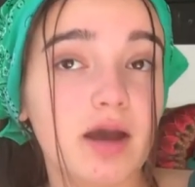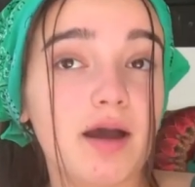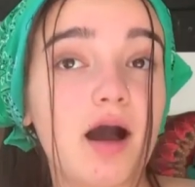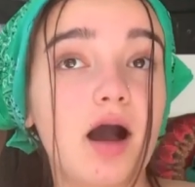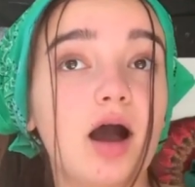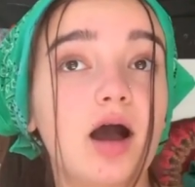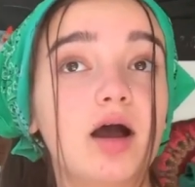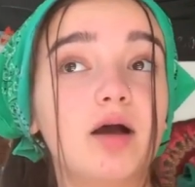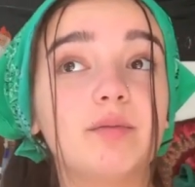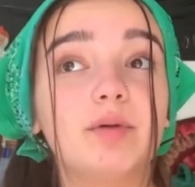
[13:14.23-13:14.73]

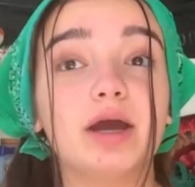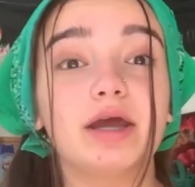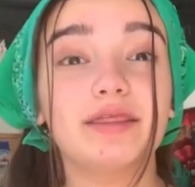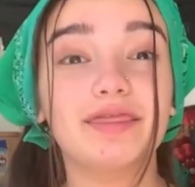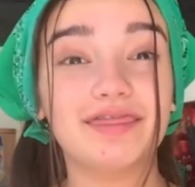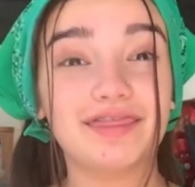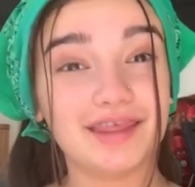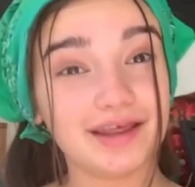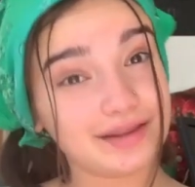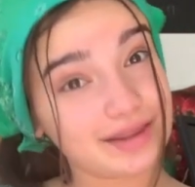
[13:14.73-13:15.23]
Um,
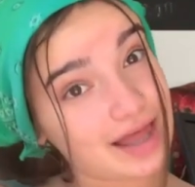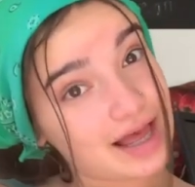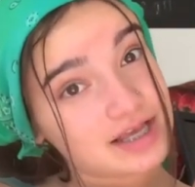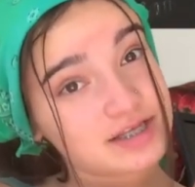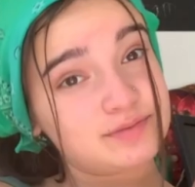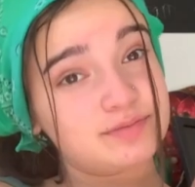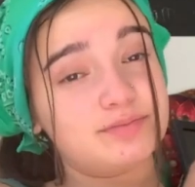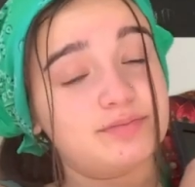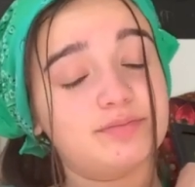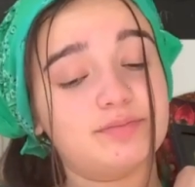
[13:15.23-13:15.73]
and the
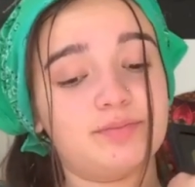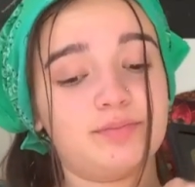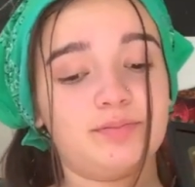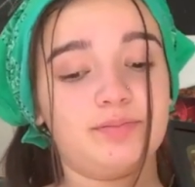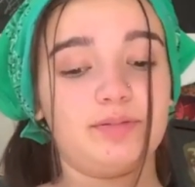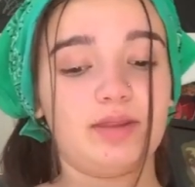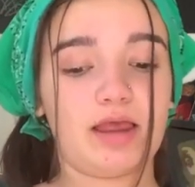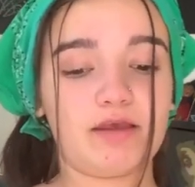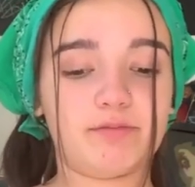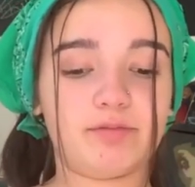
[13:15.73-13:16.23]
last,
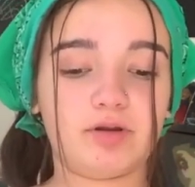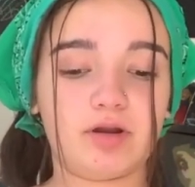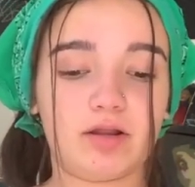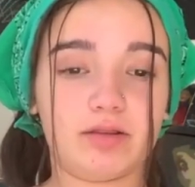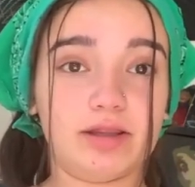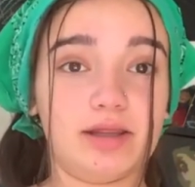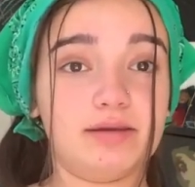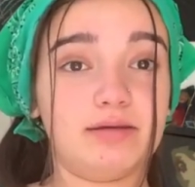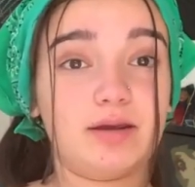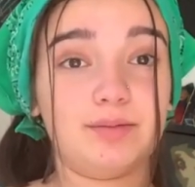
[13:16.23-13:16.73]
last but not least,